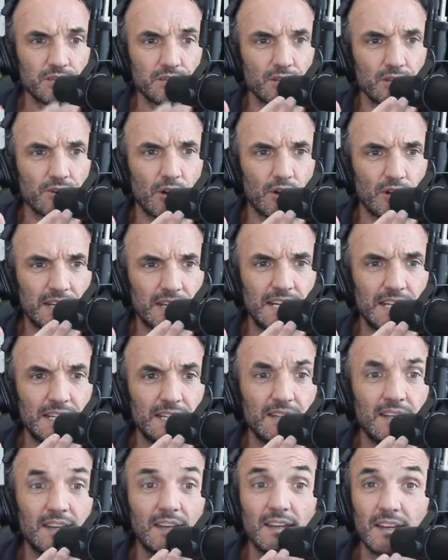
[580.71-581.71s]
You do not
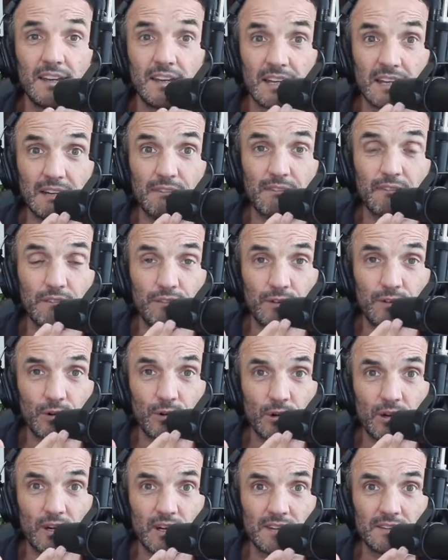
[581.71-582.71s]
need it
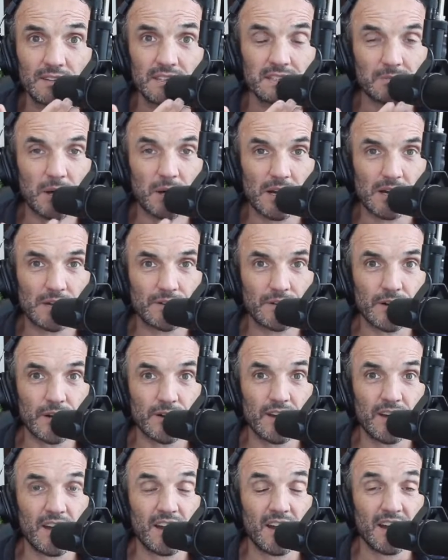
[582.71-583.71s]
for this microphone.